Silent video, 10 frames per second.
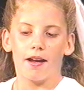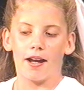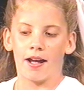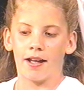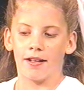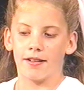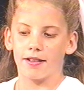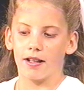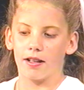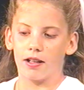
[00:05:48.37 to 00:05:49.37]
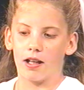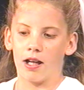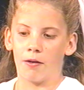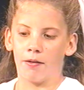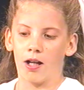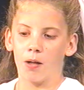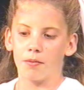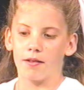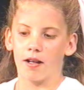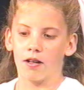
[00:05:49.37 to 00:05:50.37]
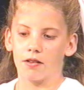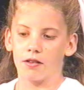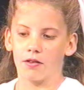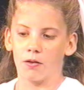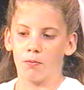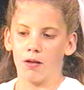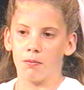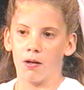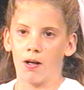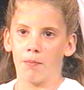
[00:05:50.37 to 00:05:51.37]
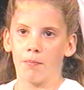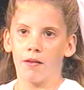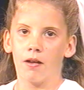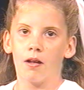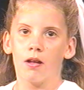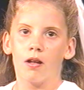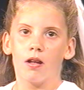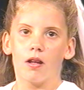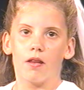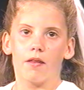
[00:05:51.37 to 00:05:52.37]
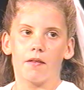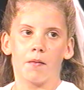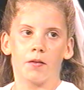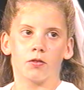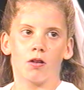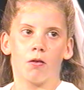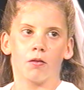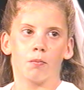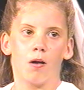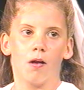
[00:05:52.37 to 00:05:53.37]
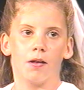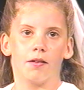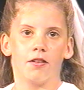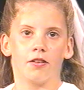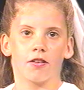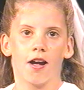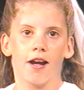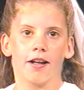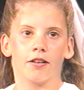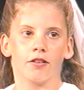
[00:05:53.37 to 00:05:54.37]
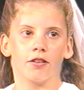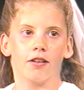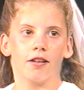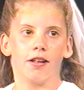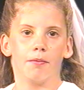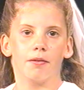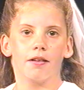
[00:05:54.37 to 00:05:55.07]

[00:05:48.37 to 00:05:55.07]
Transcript: And I ran upstairs and told my mom, something's wrong with Mollie, she's crying in her sleep.